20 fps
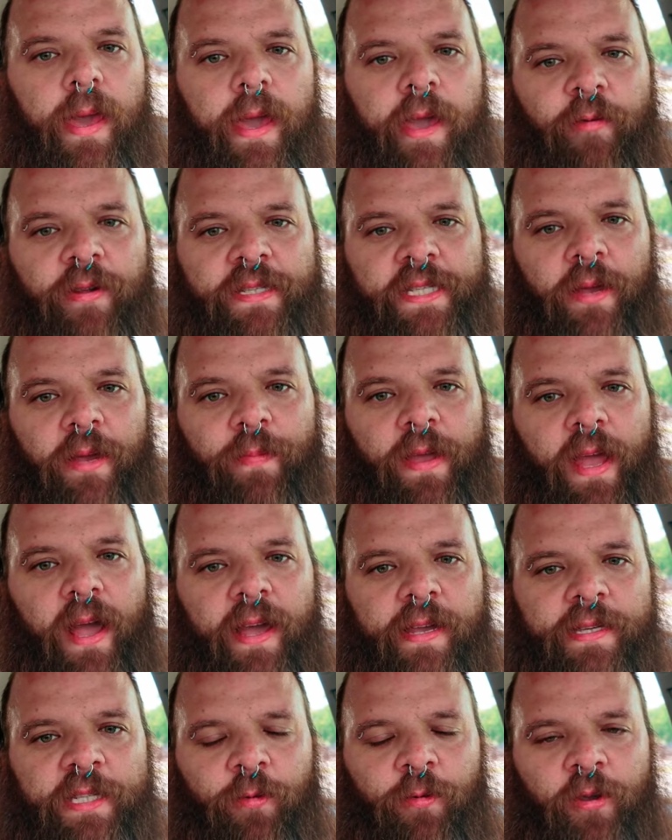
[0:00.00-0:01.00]
Hey, what's up
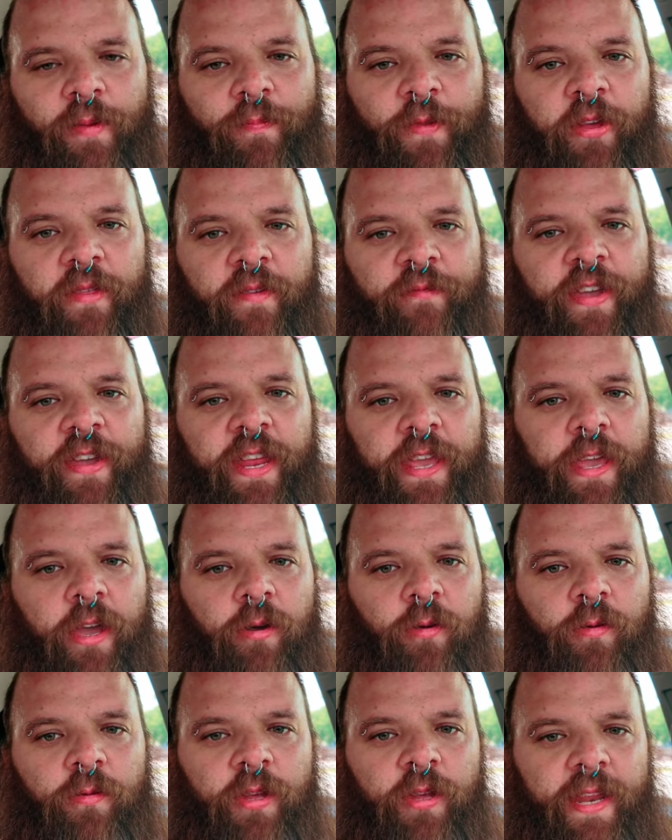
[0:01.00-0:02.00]
guys? Welcome to the
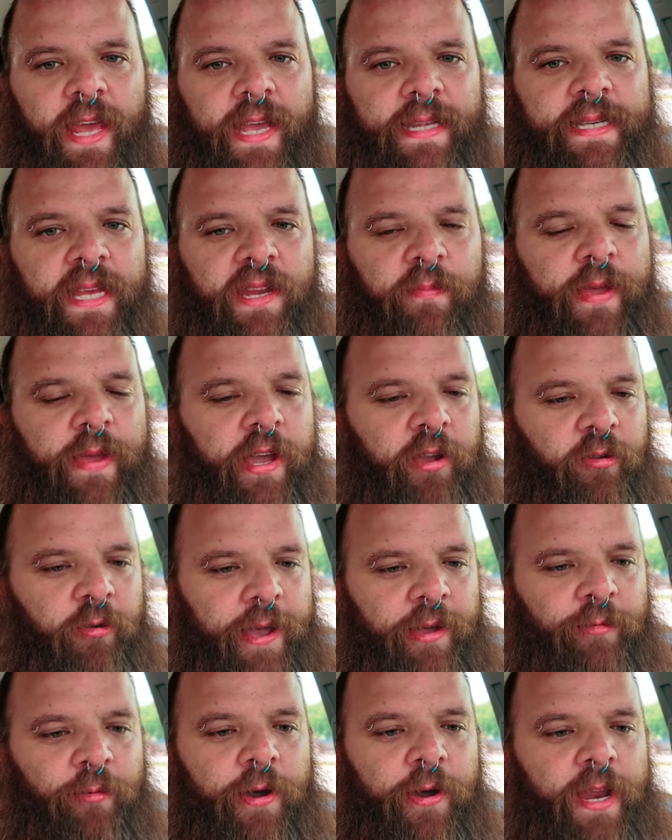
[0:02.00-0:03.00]
video. Today's going to be a
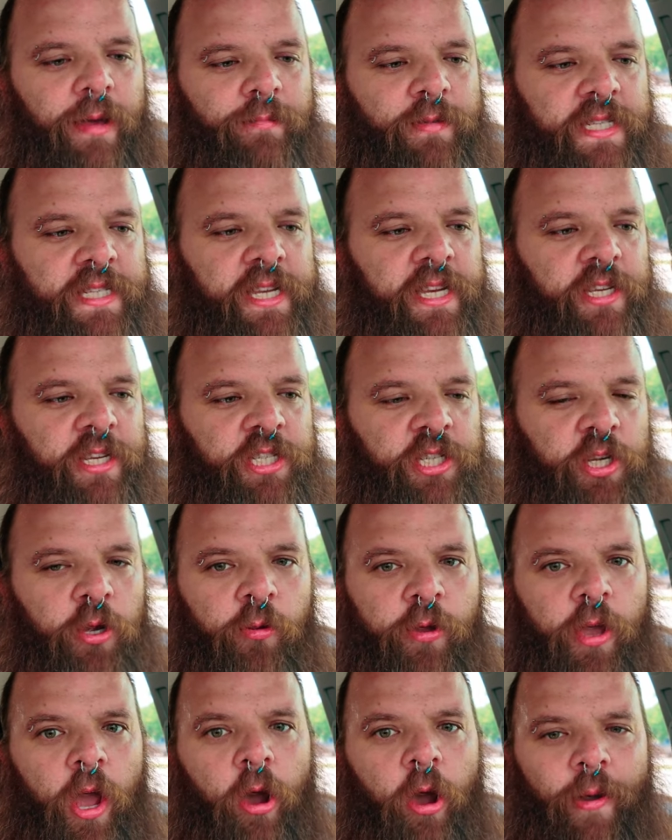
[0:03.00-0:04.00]
quick one. I'm just going to show
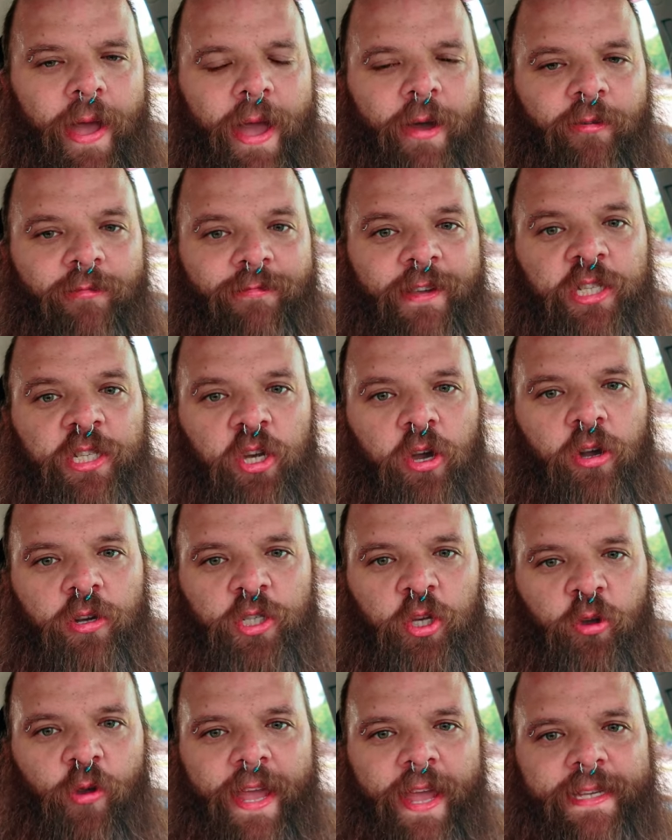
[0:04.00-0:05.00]
y'all how to recharge
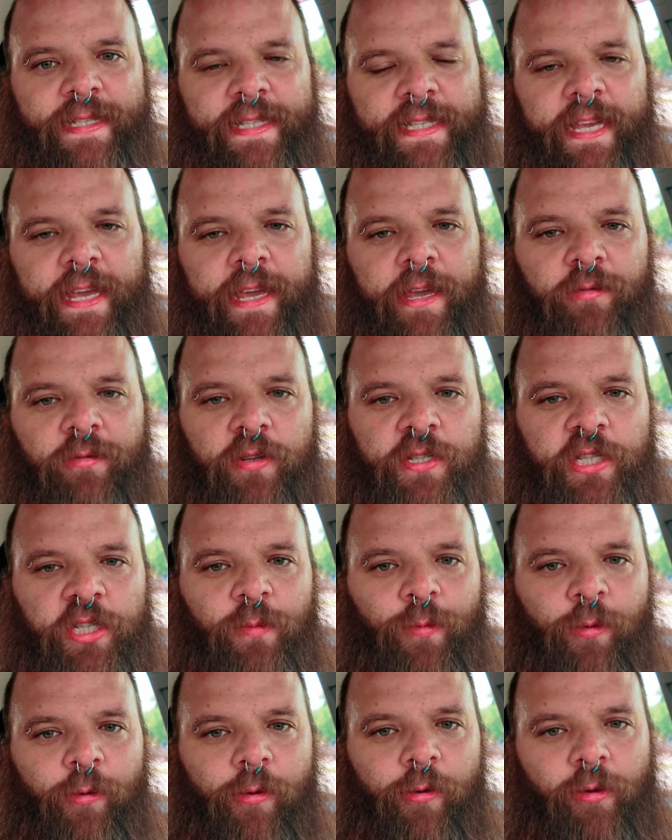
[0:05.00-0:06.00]
your AC on the
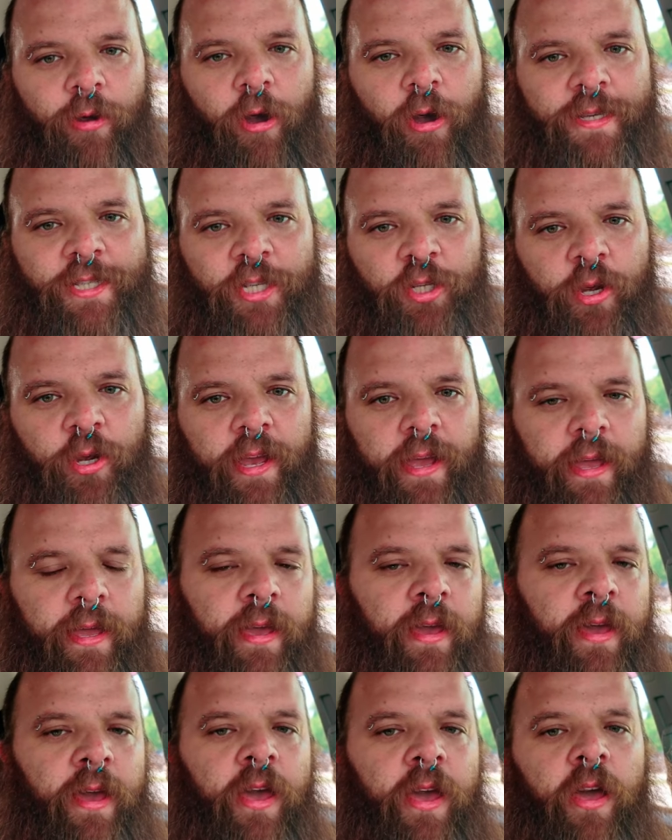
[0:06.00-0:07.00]
Subaru Crosstrek
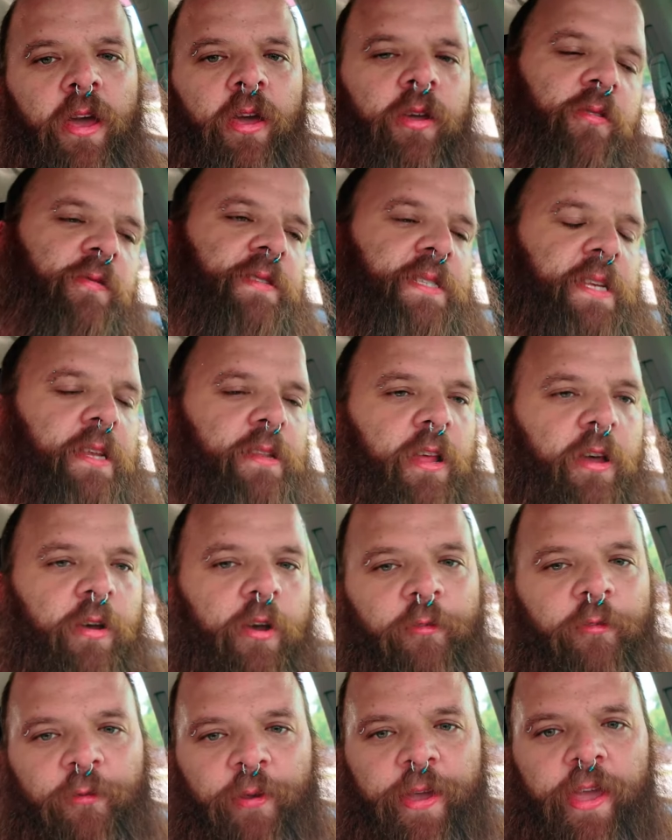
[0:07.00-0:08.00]
using the
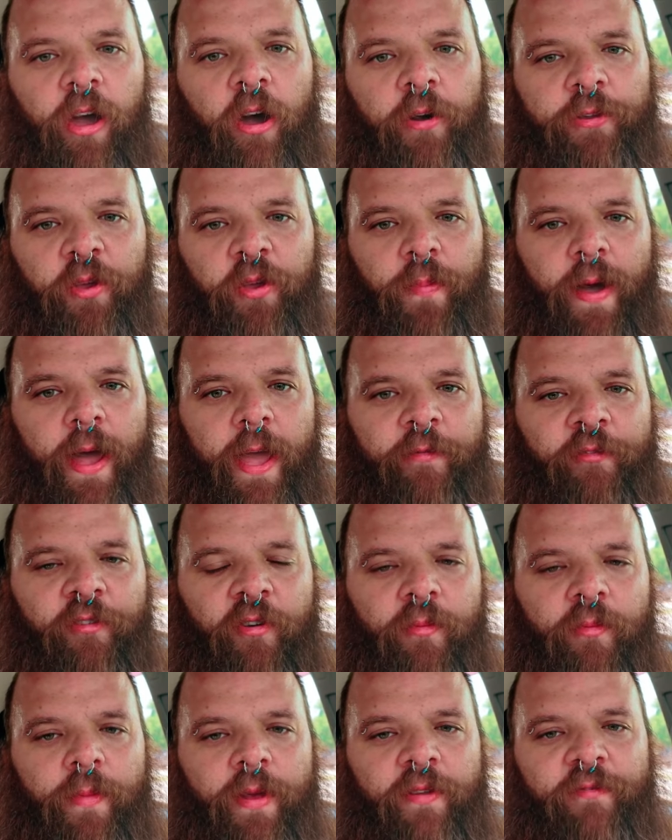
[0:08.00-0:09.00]
Freon you buy
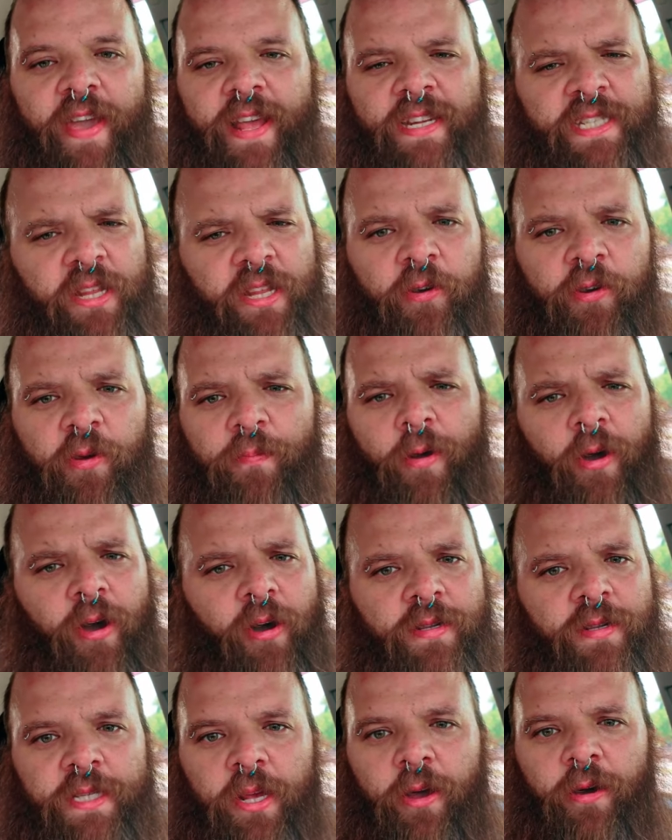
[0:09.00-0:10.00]
from Advanced Auto
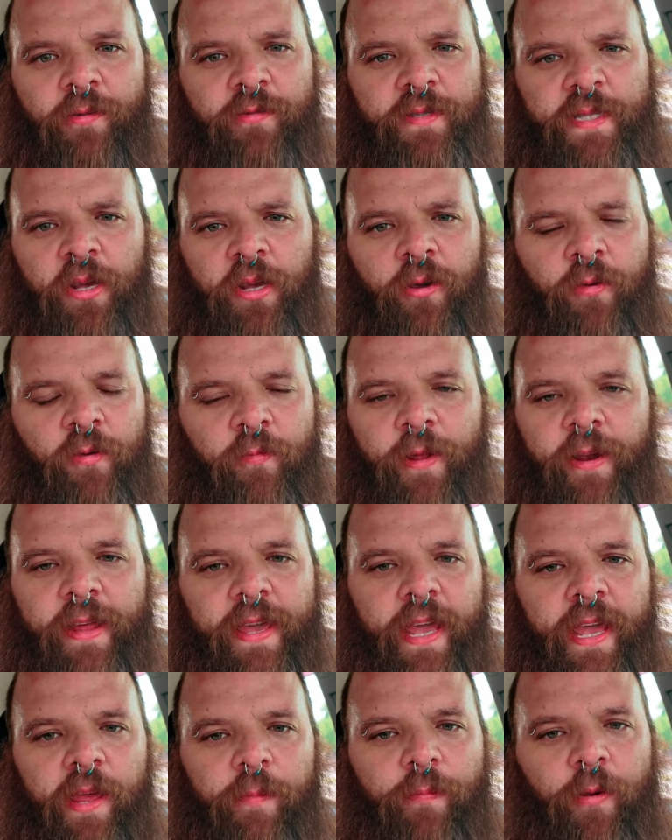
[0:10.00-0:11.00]
Parts, AutoZone, really
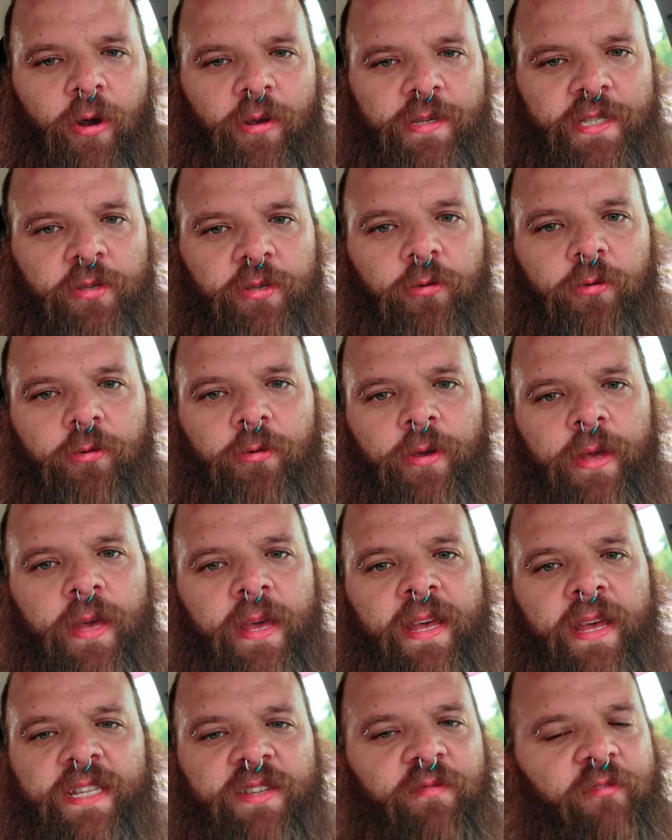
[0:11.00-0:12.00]
any parts store.
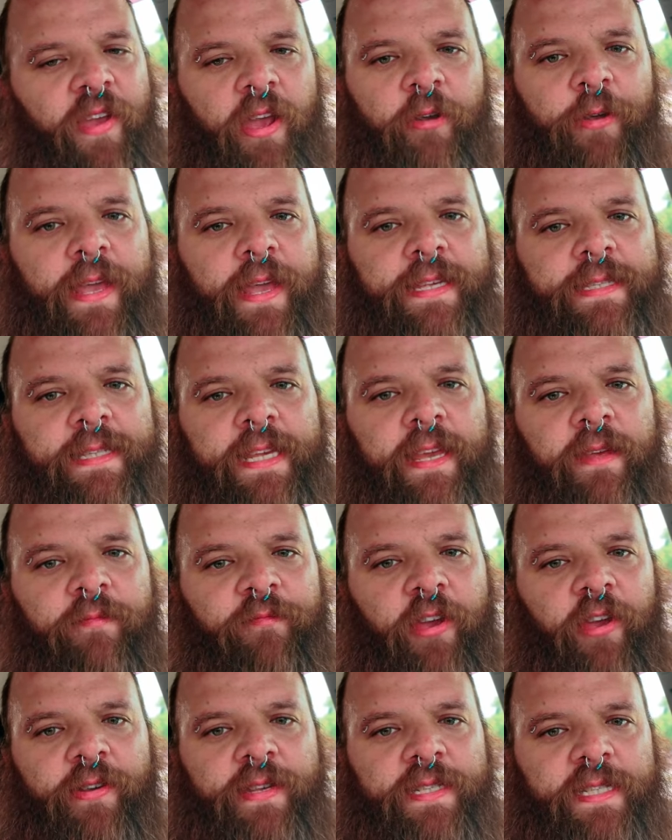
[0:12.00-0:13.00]
It's very easy and
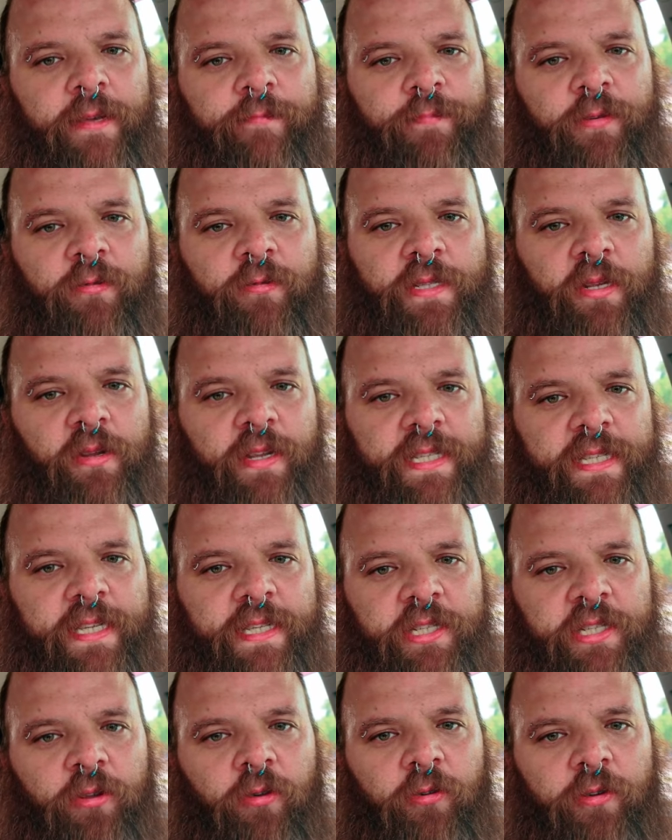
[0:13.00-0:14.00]
very simple, so let's get
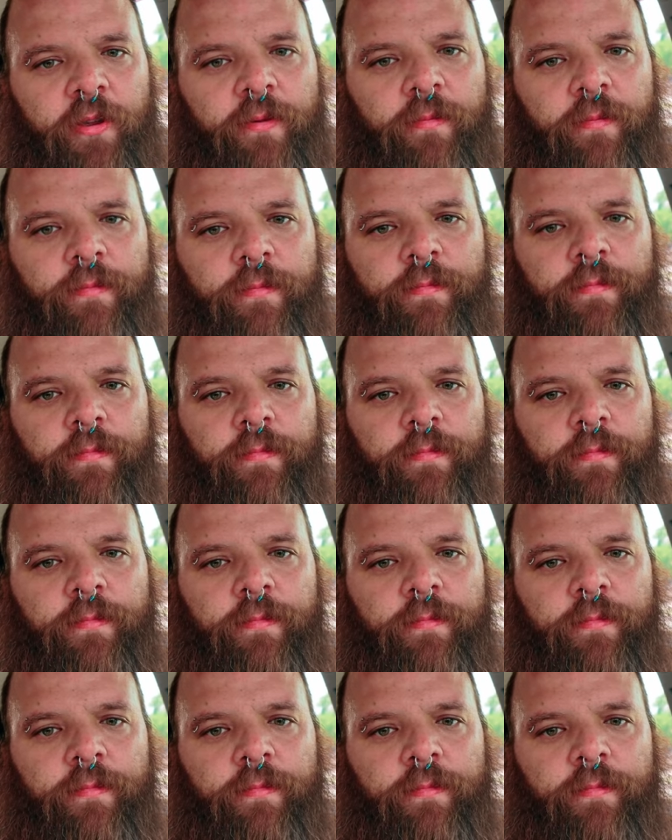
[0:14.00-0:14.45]
started.